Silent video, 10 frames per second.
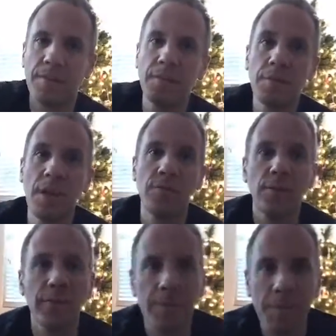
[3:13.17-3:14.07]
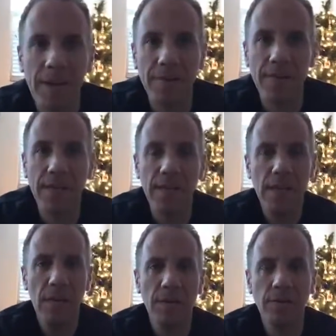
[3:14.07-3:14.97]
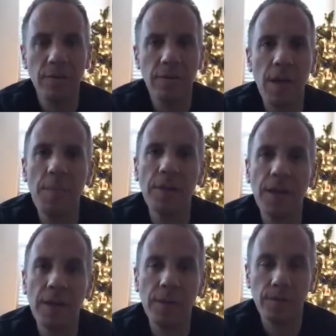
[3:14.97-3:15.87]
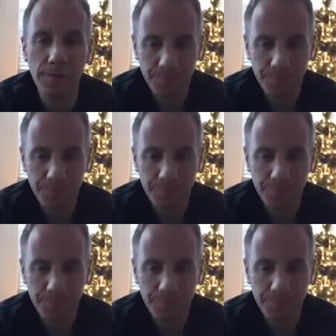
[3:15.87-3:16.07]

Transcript: This jewelry magazine, a jewelry company I use.